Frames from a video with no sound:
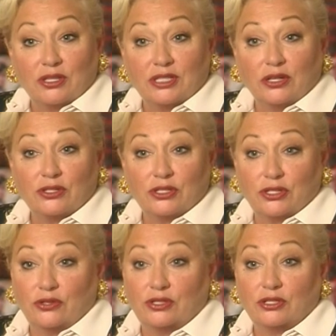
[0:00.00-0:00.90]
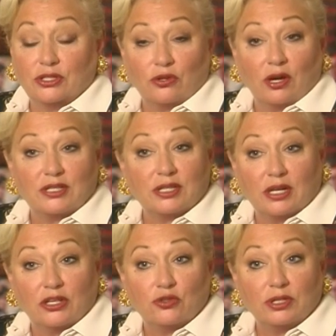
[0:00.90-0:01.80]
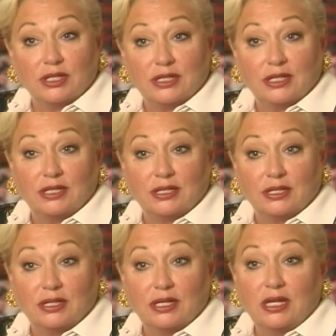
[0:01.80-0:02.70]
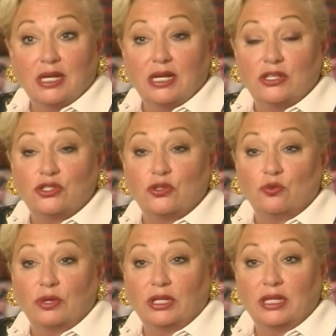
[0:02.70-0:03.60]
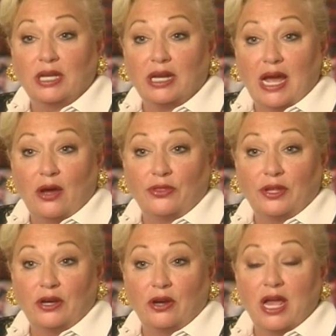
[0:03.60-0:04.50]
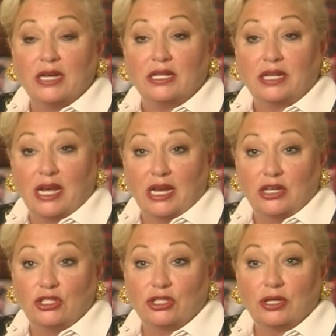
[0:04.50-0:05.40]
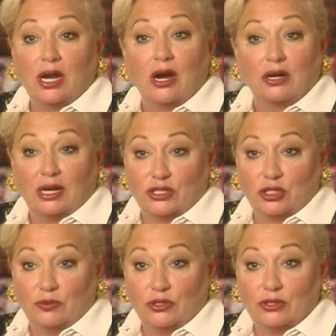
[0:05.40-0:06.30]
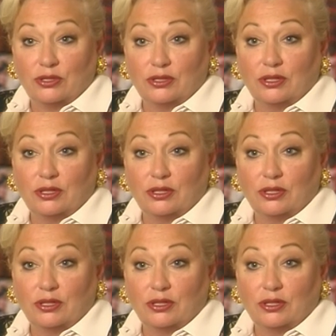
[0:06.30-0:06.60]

sales associates across the country this season is to really get out there and engage our customers.